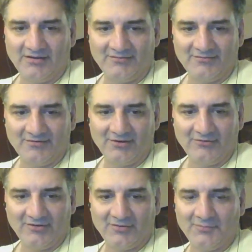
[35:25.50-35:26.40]

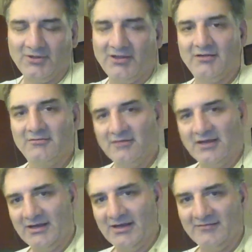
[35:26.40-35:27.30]
that you can
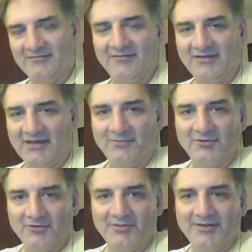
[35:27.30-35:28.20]
play and add on to the
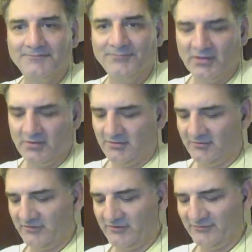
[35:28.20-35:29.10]
game a little bit.
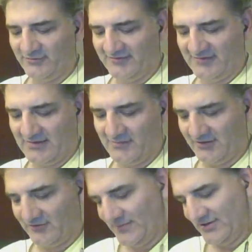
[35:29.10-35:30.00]
There's also a
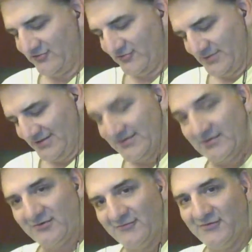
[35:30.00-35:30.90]
zombie expansion
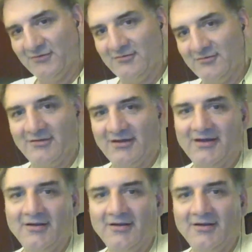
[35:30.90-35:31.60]
pack. I don't know if you knew that.